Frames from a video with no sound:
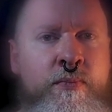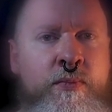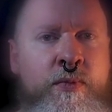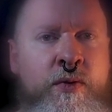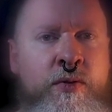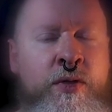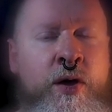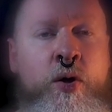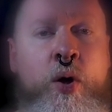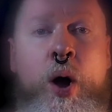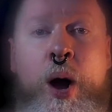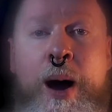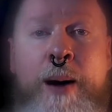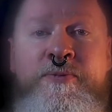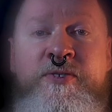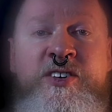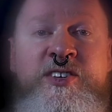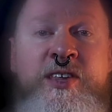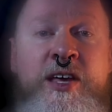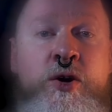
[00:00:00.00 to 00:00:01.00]
There are
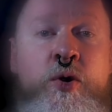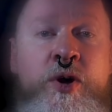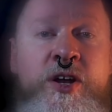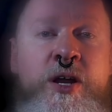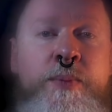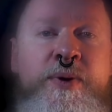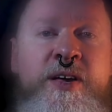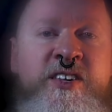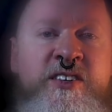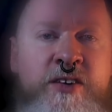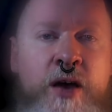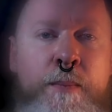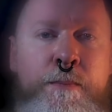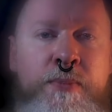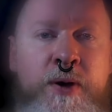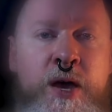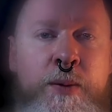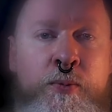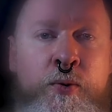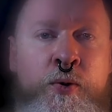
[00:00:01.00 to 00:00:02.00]
obviously going to be some
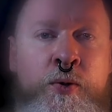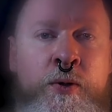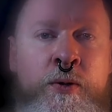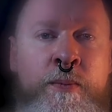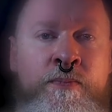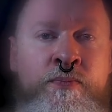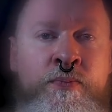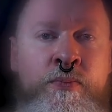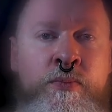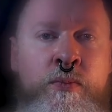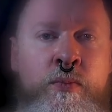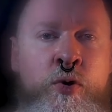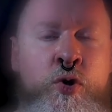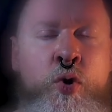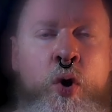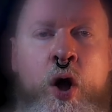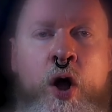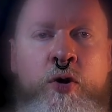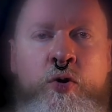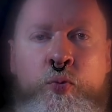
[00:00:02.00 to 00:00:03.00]
people
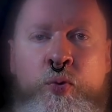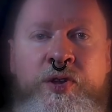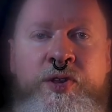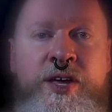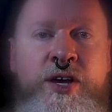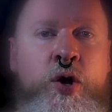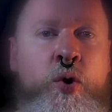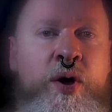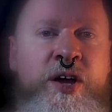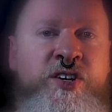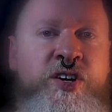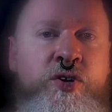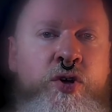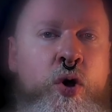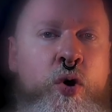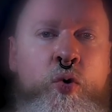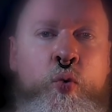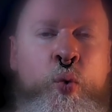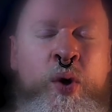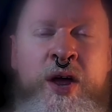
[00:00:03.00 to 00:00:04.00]
who aren't really going to
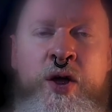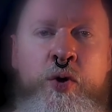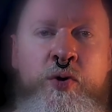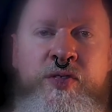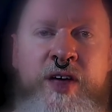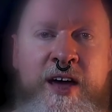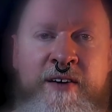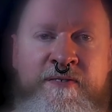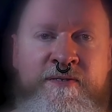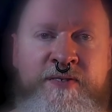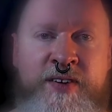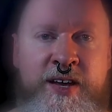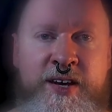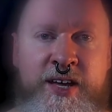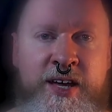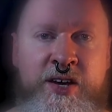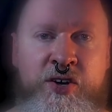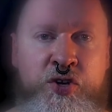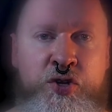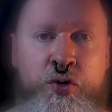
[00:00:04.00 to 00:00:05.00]
know where they fit
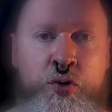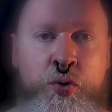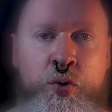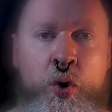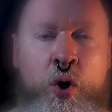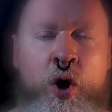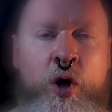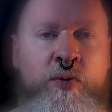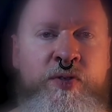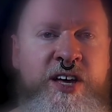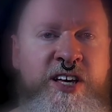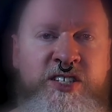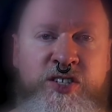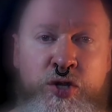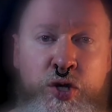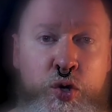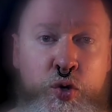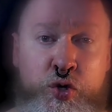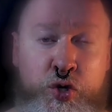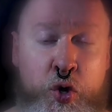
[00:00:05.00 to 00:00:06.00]
into all these
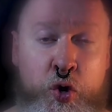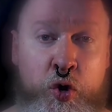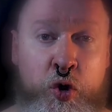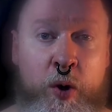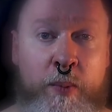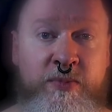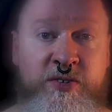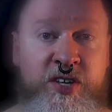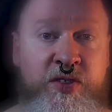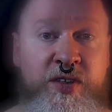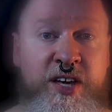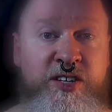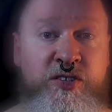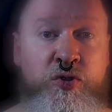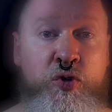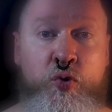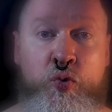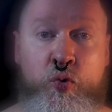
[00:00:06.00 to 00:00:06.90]
new terms and these new